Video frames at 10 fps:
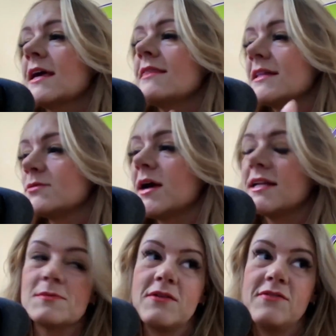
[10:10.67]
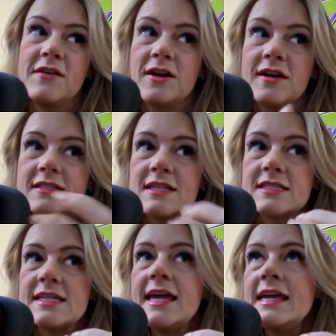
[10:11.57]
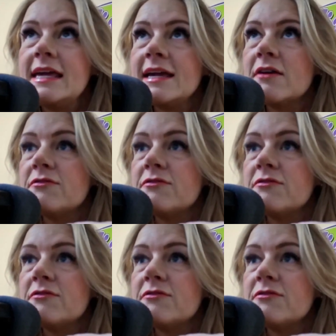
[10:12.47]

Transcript: And that's why it's my favorite, because it's taking a